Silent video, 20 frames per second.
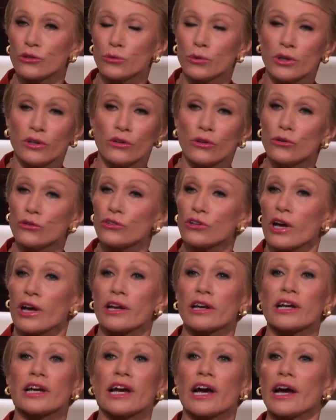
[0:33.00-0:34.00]
You're one of those
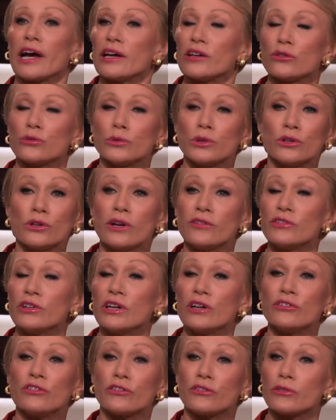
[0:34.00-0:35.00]
kind of guys, and we don't have
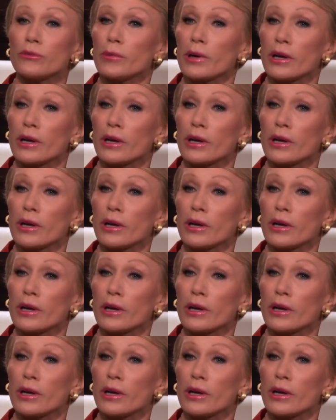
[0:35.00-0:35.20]
enough of them